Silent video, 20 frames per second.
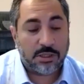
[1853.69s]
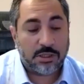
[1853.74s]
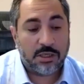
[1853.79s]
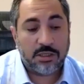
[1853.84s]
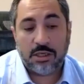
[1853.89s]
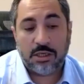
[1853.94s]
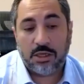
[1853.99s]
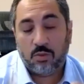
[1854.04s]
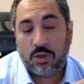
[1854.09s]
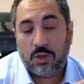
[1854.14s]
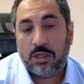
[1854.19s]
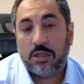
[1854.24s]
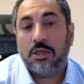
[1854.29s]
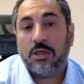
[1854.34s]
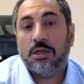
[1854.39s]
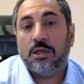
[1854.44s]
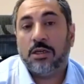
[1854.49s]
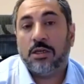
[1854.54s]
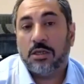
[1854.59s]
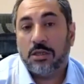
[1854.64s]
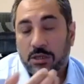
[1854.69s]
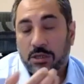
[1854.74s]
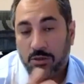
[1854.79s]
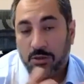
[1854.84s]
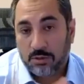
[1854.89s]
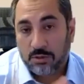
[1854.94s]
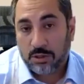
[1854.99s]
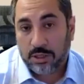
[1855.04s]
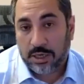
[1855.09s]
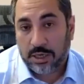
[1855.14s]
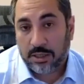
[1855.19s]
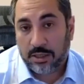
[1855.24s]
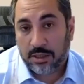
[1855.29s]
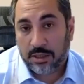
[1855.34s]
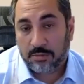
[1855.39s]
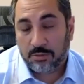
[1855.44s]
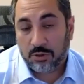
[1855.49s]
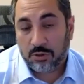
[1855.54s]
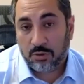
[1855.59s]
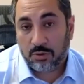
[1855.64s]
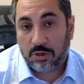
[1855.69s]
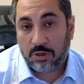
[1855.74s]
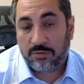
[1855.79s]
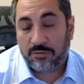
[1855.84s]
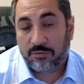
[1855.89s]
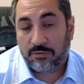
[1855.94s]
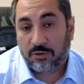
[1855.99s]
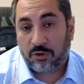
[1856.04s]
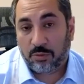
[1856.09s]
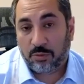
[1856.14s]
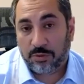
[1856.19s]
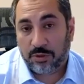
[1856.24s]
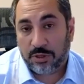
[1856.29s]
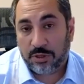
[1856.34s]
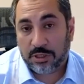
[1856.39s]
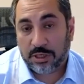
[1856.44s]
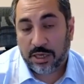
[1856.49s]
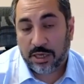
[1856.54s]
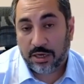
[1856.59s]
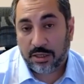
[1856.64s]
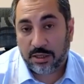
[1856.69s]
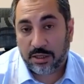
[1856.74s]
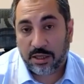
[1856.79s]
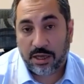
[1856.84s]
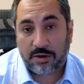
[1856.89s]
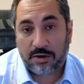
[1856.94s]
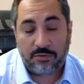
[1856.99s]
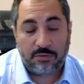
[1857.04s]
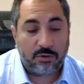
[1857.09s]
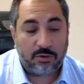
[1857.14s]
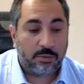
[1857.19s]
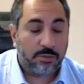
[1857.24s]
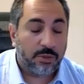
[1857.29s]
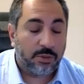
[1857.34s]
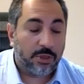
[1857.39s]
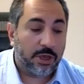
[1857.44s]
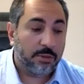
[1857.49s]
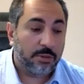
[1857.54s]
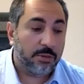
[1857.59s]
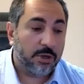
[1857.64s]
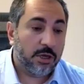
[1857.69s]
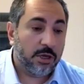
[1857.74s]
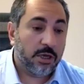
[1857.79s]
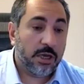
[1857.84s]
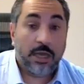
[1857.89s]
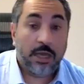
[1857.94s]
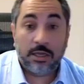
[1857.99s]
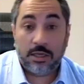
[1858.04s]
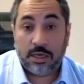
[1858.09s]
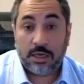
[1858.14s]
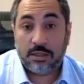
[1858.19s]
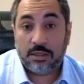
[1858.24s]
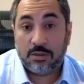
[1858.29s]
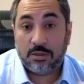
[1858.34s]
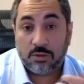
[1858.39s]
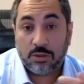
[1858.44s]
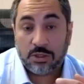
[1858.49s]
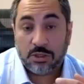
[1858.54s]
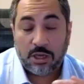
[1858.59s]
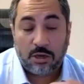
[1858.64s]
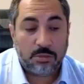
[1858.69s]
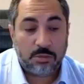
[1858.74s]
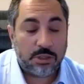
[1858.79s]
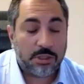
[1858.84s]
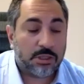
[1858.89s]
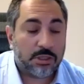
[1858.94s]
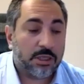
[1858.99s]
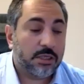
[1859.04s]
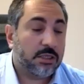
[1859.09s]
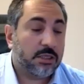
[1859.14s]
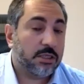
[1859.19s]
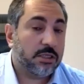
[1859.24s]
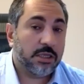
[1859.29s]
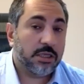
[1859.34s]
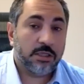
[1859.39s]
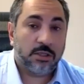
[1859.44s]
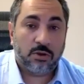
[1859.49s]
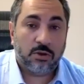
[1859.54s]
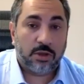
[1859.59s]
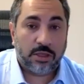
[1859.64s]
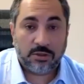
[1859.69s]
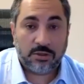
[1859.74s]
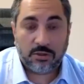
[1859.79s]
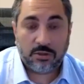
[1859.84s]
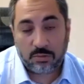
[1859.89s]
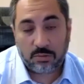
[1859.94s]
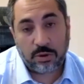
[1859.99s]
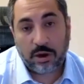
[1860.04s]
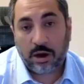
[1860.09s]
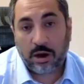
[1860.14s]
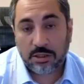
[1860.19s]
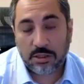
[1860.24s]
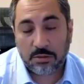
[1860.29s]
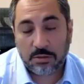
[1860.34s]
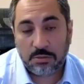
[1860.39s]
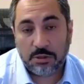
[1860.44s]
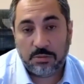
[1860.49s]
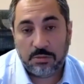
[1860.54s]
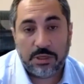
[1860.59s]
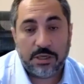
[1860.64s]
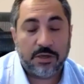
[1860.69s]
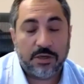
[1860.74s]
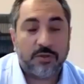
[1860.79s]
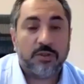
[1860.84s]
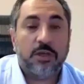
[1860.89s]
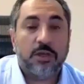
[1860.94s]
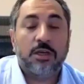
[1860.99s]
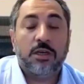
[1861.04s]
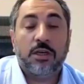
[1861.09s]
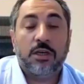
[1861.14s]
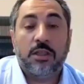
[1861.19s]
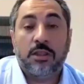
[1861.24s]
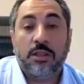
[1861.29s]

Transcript: I said, well, get them to confirm this, get a letter from them and get those summons. They said, no, that's not possible because they're